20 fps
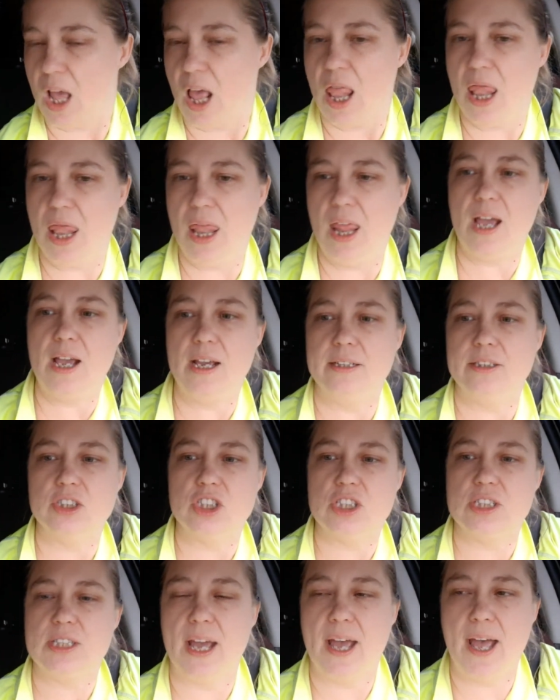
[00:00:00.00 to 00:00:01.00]

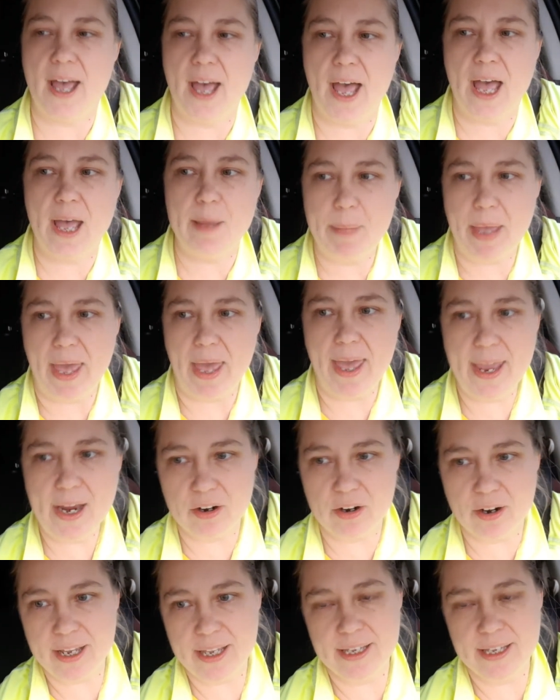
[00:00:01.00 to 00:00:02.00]
Lunchtime
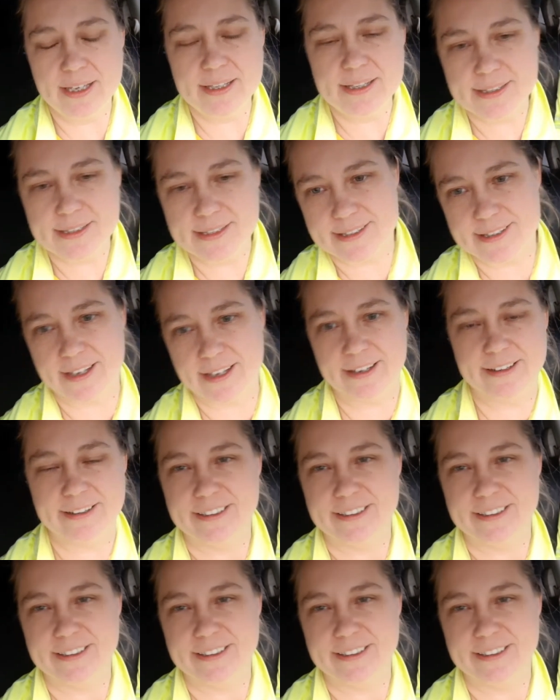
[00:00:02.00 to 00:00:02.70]
errands.